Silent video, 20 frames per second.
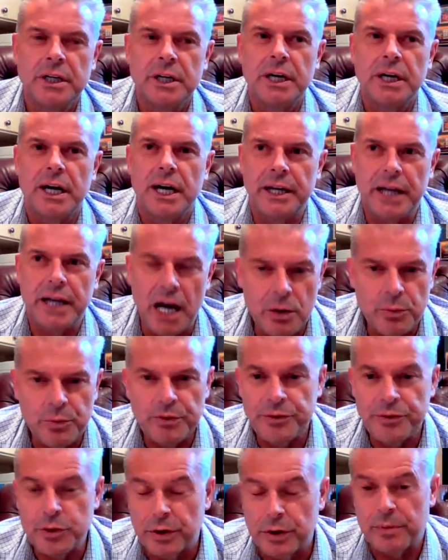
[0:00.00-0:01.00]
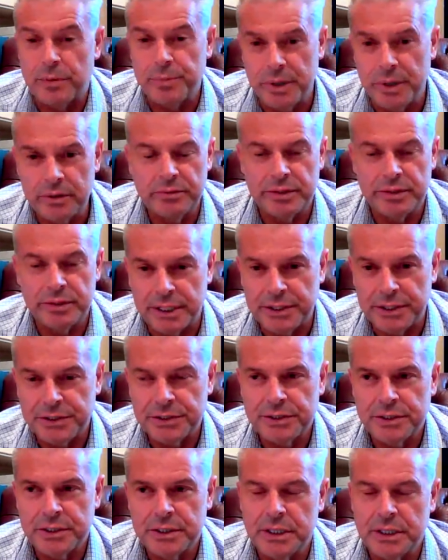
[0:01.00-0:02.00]
and how we've gone about
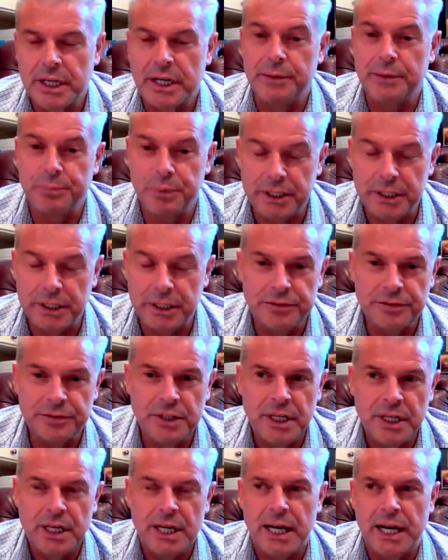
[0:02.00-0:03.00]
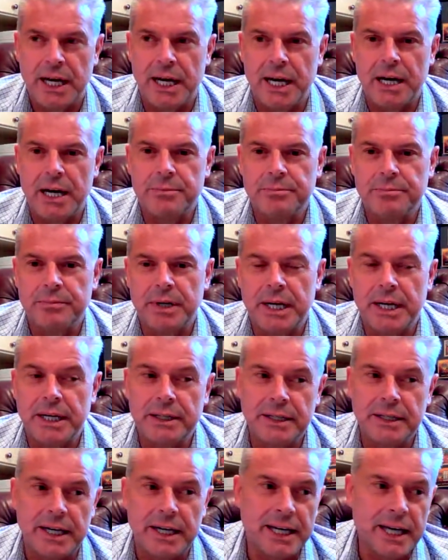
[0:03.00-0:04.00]
this, I believe.
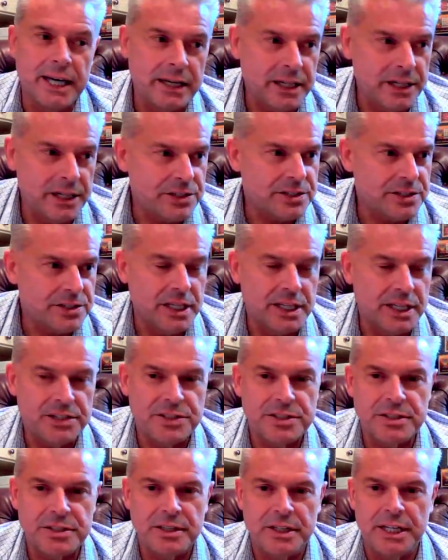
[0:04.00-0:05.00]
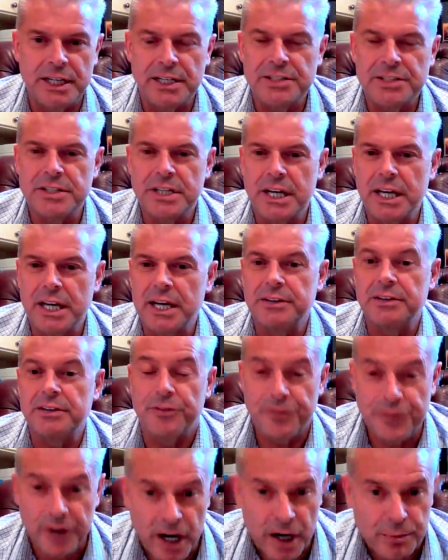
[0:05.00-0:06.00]
And again, it's a
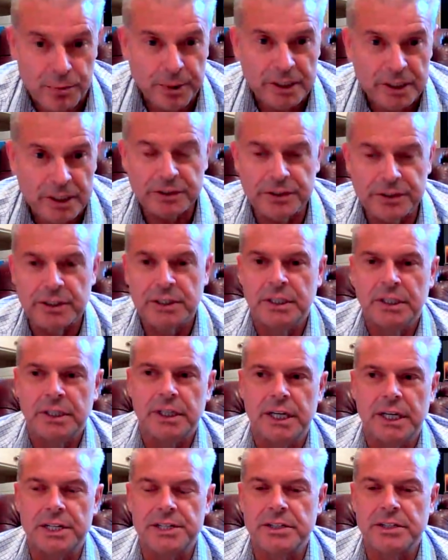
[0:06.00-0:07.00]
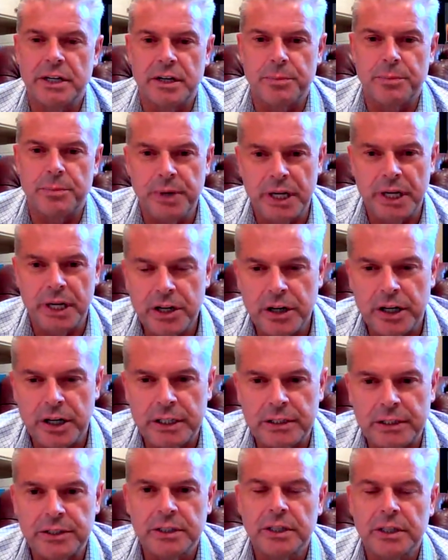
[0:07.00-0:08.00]
deferment. It's not a pay
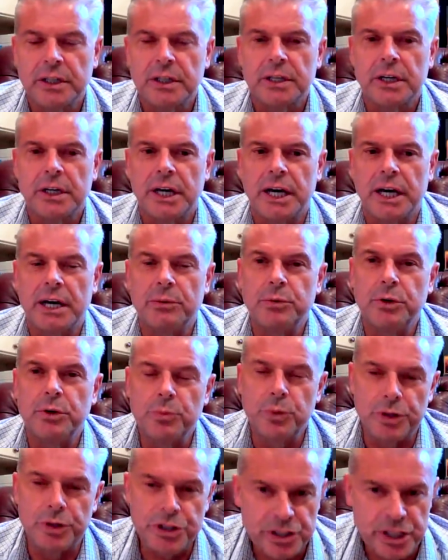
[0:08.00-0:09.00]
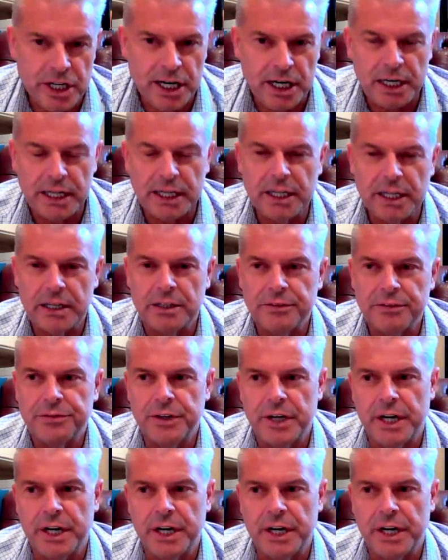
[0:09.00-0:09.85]
cut. And we most certainly have